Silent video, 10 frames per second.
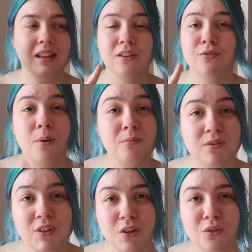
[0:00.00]
like from
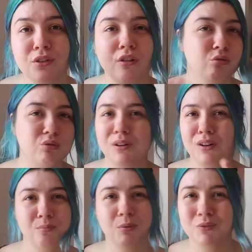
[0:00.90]
reviews and also in
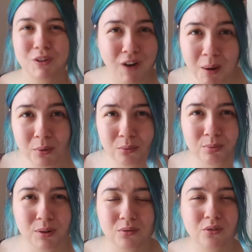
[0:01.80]
like monthly
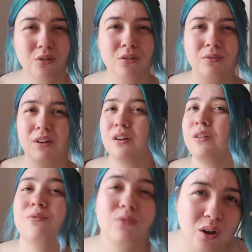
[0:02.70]
wrap-ups and stuff and
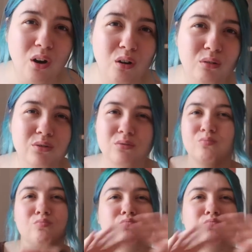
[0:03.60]
like vlogs.